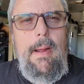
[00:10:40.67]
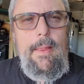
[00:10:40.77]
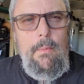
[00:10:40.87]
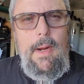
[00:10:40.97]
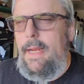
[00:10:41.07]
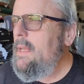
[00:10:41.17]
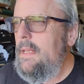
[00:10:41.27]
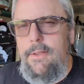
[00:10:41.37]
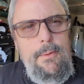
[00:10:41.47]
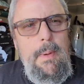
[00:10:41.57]
By the way,
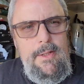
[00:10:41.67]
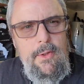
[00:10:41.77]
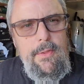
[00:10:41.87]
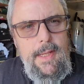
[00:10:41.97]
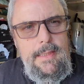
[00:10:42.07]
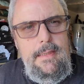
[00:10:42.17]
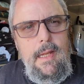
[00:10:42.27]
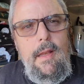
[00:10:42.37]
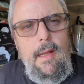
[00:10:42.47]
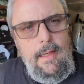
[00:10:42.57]
special thanks
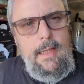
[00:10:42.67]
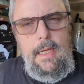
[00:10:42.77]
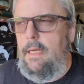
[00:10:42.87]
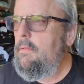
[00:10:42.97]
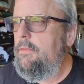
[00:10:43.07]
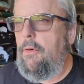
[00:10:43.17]
to Lucky